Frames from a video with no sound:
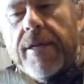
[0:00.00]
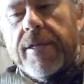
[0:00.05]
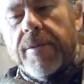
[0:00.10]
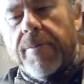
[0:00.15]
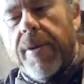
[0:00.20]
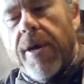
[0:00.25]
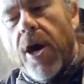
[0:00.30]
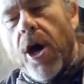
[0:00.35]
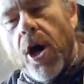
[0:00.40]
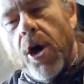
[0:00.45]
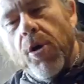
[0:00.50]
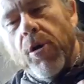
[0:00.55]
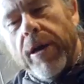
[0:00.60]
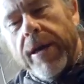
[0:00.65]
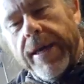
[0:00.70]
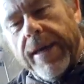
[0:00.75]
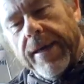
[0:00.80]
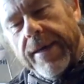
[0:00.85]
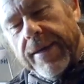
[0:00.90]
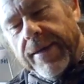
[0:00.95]
a bit
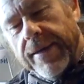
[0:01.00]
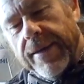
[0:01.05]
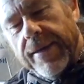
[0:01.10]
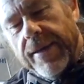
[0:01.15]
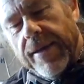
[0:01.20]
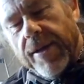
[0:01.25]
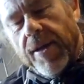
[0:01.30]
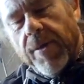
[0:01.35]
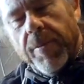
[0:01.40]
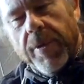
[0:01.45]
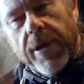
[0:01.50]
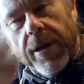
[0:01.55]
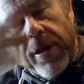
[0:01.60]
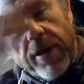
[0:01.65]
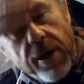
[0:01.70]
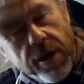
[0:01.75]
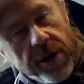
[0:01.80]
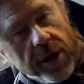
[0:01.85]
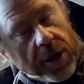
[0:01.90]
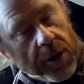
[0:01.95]
holy. But you
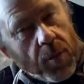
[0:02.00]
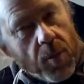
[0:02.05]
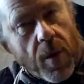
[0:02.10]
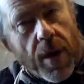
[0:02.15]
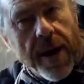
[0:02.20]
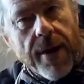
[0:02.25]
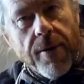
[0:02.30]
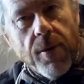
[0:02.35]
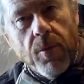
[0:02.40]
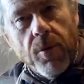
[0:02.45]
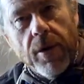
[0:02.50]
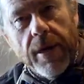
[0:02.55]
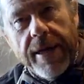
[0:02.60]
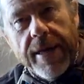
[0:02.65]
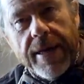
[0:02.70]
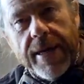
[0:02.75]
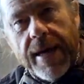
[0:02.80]
can wear a woolly